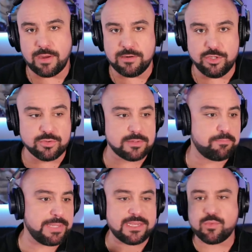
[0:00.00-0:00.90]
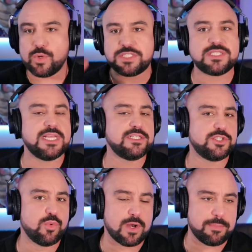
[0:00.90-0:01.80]
you, and you can pick which
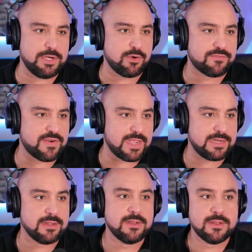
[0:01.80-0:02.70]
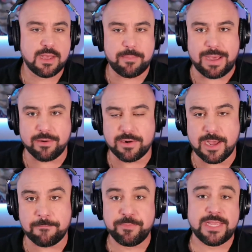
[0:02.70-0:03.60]
things you want to be notified about or
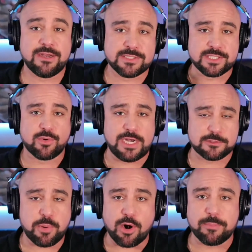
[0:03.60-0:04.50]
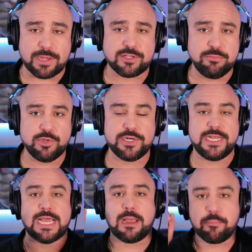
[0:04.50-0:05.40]
not. Here's the greatest part about
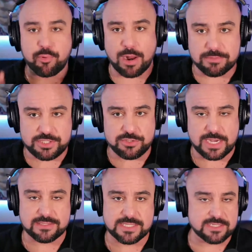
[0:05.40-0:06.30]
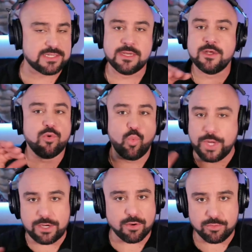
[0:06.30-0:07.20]
community. I promise you guys this.
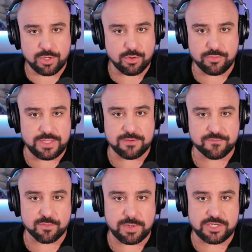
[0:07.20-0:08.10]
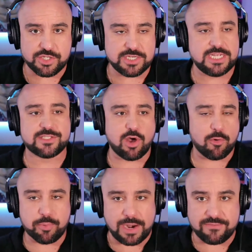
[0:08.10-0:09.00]
We don't know the information. It's
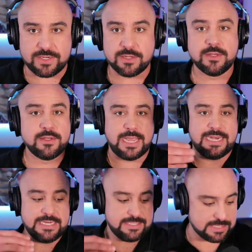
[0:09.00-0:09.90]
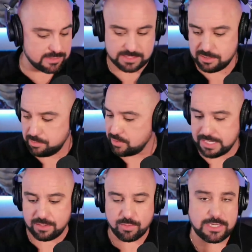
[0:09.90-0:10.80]
all private, and it does
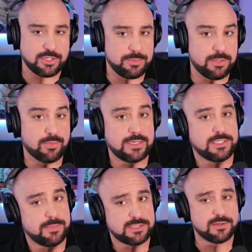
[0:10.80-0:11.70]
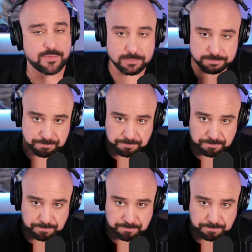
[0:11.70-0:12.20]
communicate right to me, right to my cell phone.